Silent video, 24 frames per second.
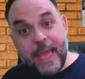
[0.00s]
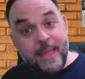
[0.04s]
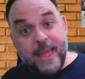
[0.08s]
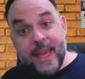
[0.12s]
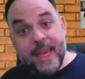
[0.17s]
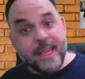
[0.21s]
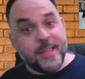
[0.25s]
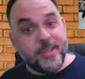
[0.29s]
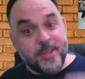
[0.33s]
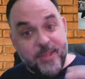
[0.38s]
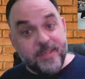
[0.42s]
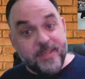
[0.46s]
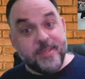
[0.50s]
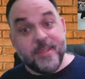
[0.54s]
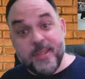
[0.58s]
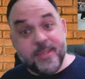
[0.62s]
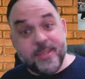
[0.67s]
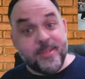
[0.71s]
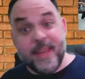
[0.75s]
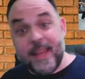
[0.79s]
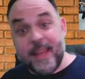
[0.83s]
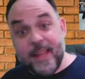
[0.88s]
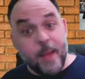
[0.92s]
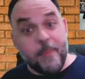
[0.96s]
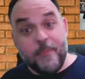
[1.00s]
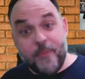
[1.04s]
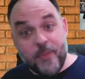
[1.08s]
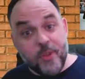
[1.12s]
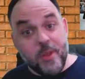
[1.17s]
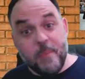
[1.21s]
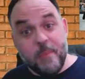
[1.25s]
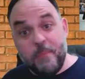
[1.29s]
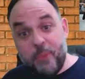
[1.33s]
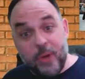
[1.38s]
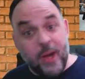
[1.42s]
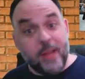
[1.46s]
And yes, this is set
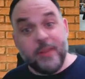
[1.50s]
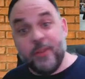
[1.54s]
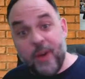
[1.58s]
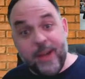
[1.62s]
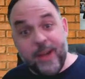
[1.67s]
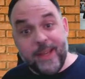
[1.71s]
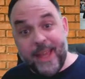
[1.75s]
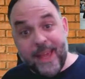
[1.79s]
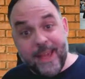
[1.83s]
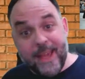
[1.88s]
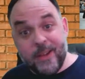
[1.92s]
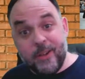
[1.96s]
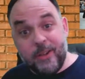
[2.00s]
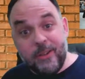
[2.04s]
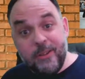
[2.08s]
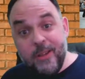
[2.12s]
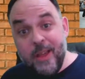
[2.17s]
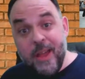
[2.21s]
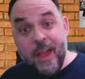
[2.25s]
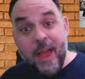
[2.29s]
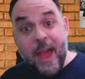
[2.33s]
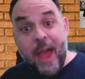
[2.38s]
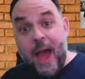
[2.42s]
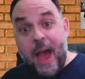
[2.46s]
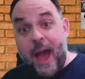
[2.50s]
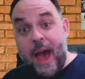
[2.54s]
up for the Bloodline angle.